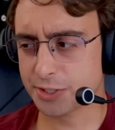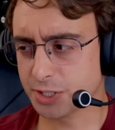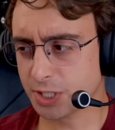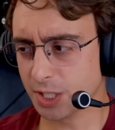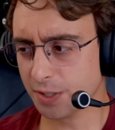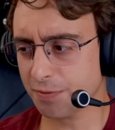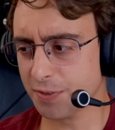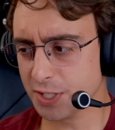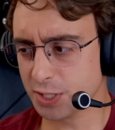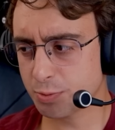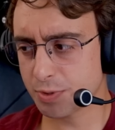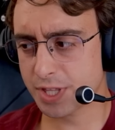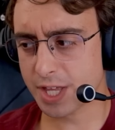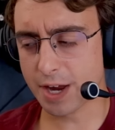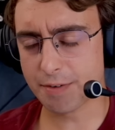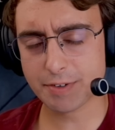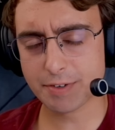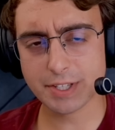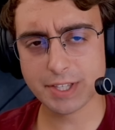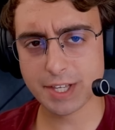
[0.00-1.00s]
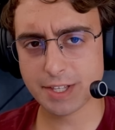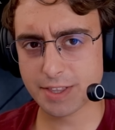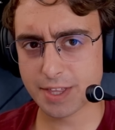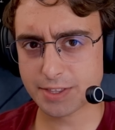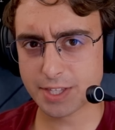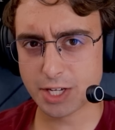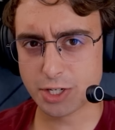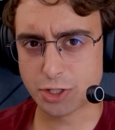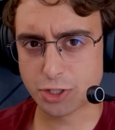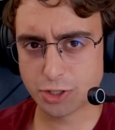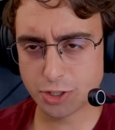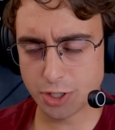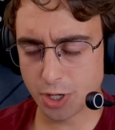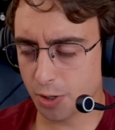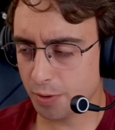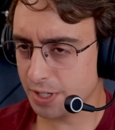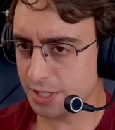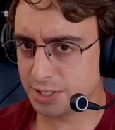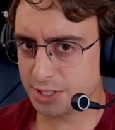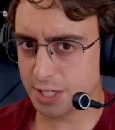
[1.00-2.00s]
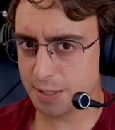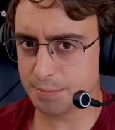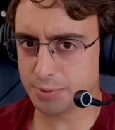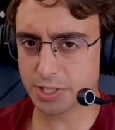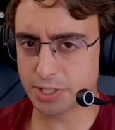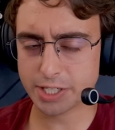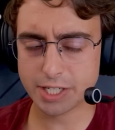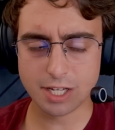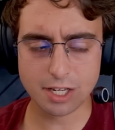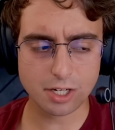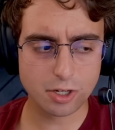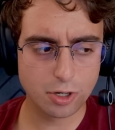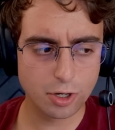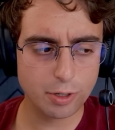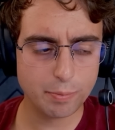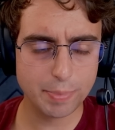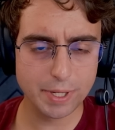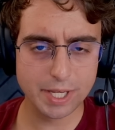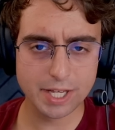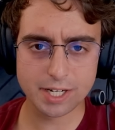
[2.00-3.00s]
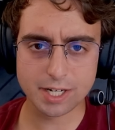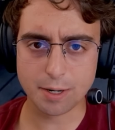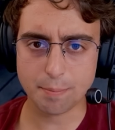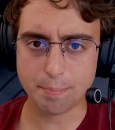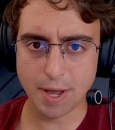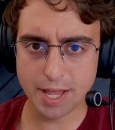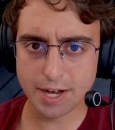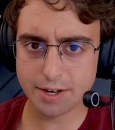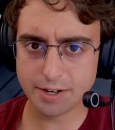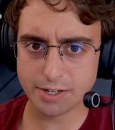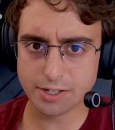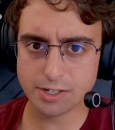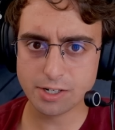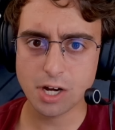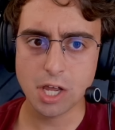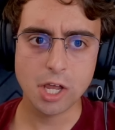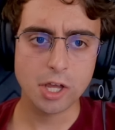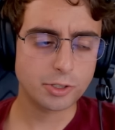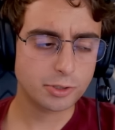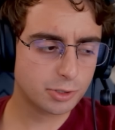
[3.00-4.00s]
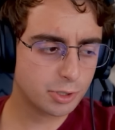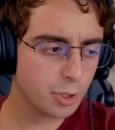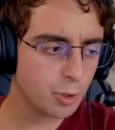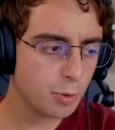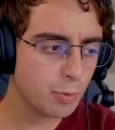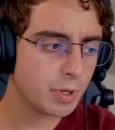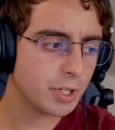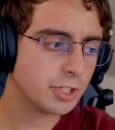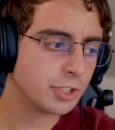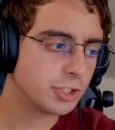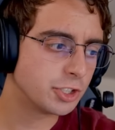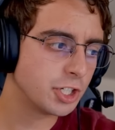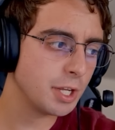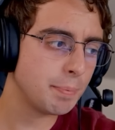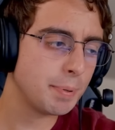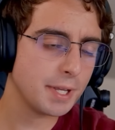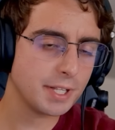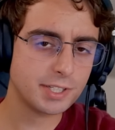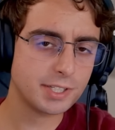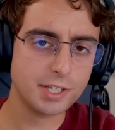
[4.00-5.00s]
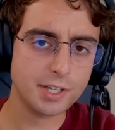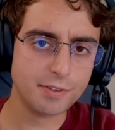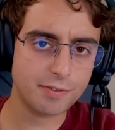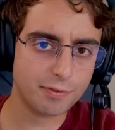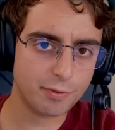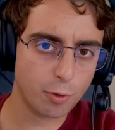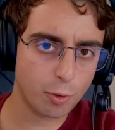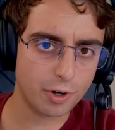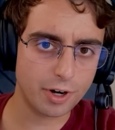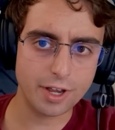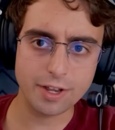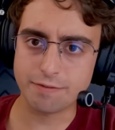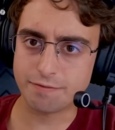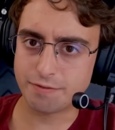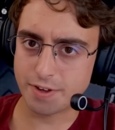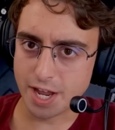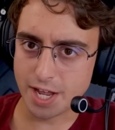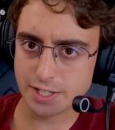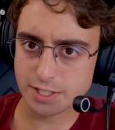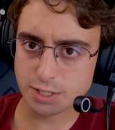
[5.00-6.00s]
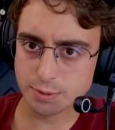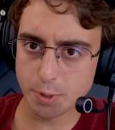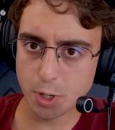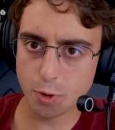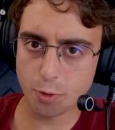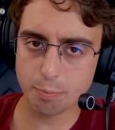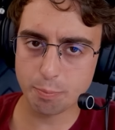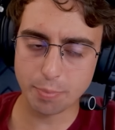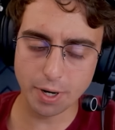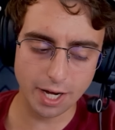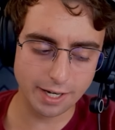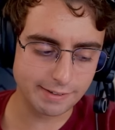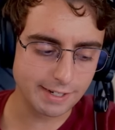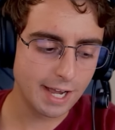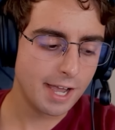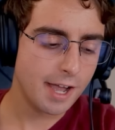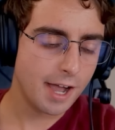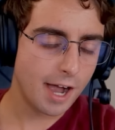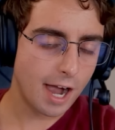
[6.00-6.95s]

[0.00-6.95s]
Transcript: On the surface, with everything that they showed, it seems like it could be a competitor to G P T four Advanced Mode, but